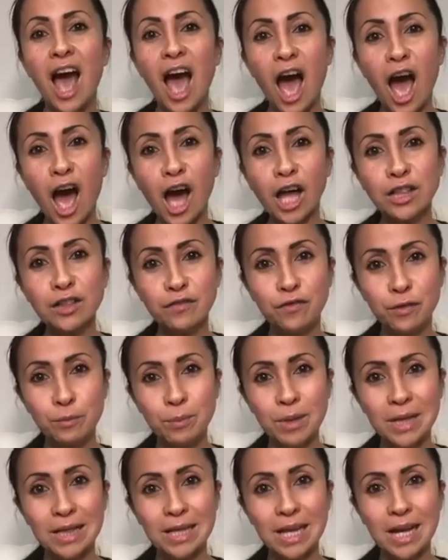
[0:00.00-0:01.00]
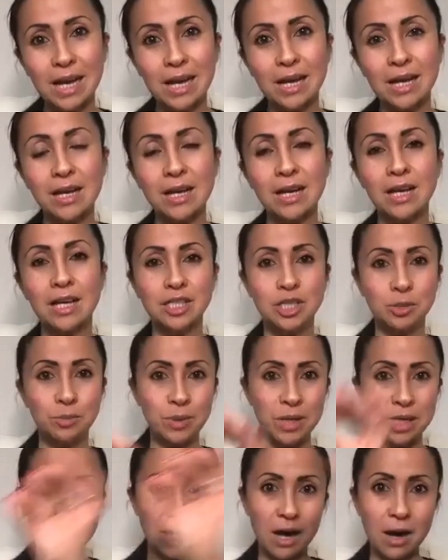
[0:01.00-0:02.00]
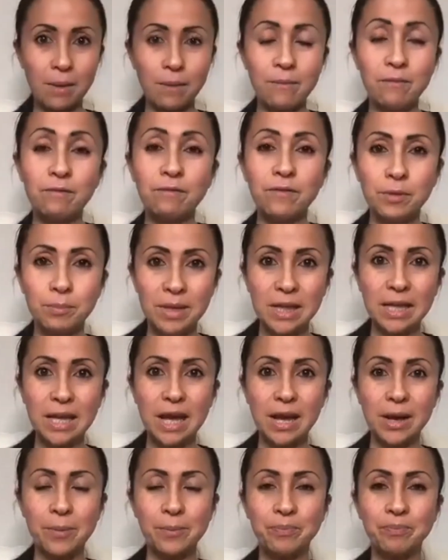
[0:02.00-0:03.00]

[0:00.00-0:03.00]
unfamiliar to become familiar.